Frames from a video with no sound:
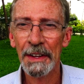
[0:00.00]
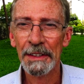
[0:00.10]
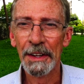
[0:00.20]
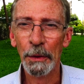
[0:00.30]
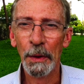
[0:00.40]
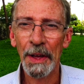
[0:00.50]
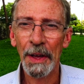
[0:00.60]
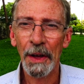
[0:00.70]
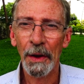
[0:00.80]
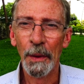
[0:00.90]
So
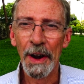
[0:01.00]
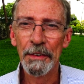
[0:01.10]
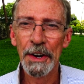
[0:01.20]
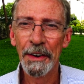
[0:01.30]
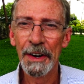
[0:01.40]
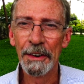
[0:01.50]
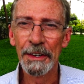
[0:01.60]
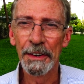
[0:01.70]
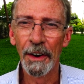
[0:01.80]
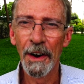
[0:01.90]
whatever your
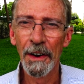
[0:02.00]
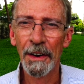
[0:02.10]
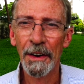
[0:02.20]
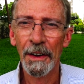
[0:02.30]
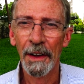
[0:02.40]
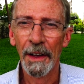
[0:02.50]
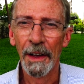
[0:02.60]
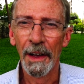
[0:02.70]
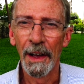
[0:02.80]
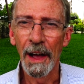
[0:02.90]
interests are,
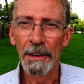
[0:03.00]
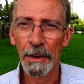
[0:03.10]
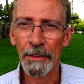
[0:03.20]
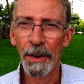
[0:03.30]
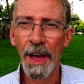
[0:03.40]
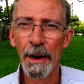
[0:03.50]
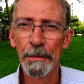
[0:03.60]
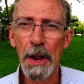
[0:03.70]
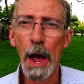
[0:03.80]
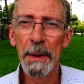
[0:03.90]
I cover a lot
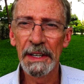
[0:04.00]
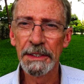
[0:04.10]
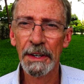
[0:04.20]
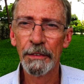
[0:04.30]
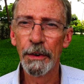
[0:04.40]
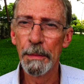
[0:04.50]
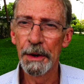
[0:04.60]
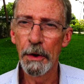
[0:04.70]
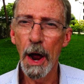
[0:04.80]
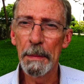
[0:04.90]
of topics from the
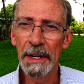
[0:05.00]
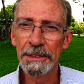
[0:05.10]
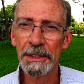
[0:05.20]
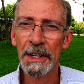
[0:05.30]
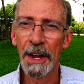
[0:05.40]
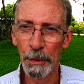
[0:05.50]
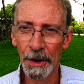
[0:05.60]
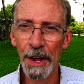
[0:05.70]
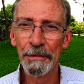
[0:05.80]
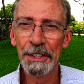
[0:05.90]
tropics and would
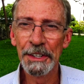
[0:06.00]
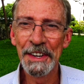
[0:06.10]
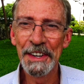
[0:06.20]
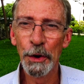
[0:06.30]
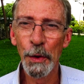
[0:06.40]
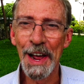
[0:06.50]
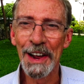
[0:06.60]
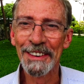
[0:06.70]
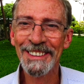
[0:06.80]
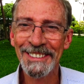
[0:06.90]
love to see you
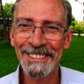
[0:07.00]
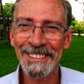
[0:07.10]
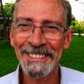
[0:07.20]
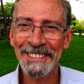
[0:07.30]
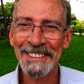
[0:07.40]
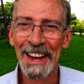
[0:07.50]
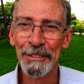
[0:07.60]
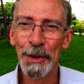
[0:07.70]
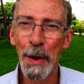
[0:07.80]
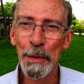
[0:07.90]
around.
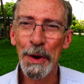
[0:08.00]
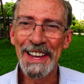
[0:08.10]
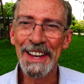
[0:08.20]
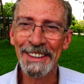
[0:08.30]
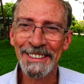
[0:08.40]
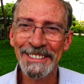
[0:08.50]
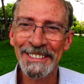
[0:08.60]
Have a great weekend.